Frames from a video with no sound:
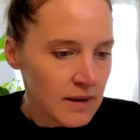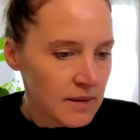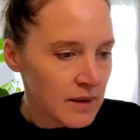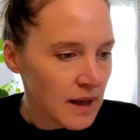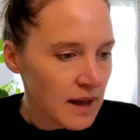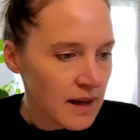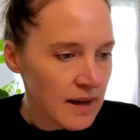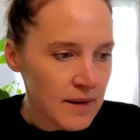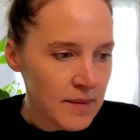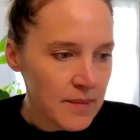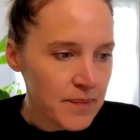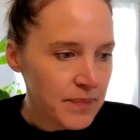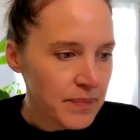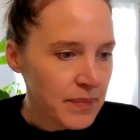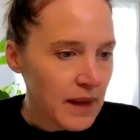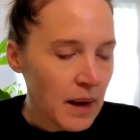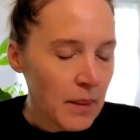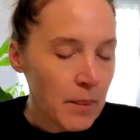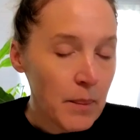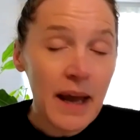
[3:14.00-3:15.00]

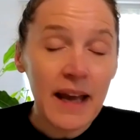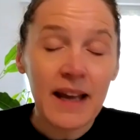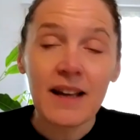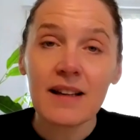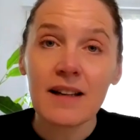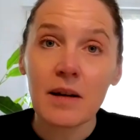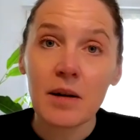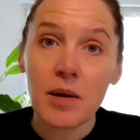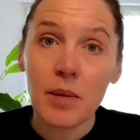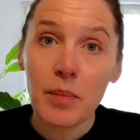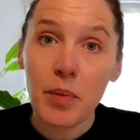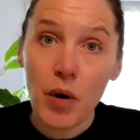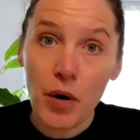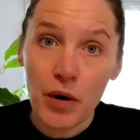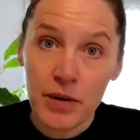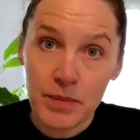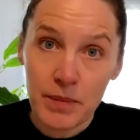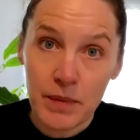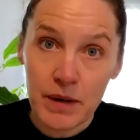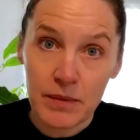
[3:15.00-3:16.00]
making an
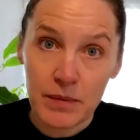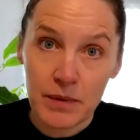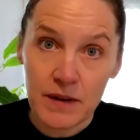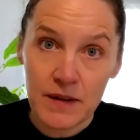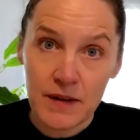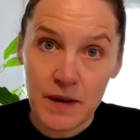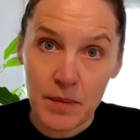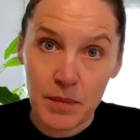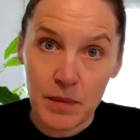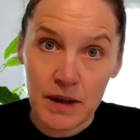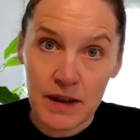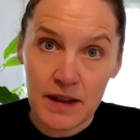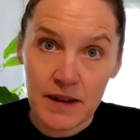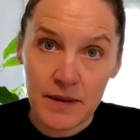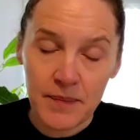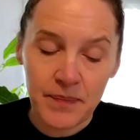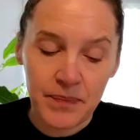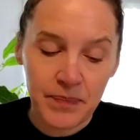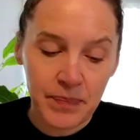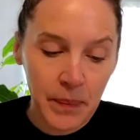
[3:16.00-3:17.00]
appointment with somebody,